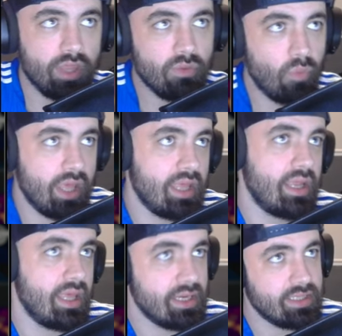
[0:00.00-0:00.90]
We win
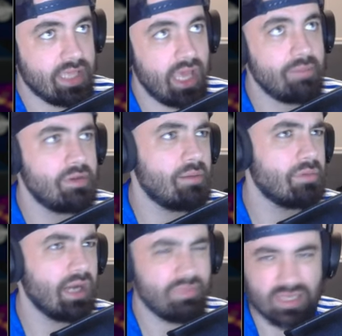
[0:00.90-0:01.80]
in game
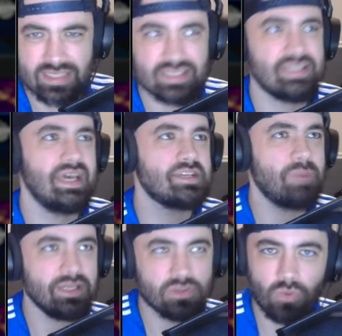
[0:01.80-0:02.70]
number, I think, 6
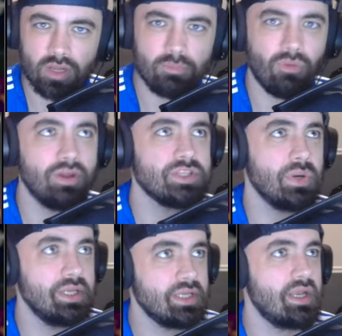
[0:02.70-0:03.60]
by 20 points,
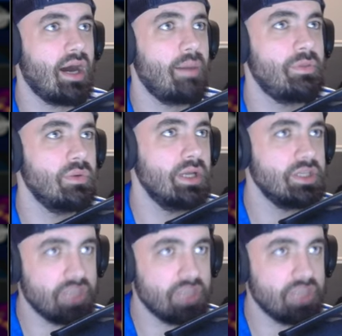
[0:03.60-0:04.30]
so I didn't hop you in.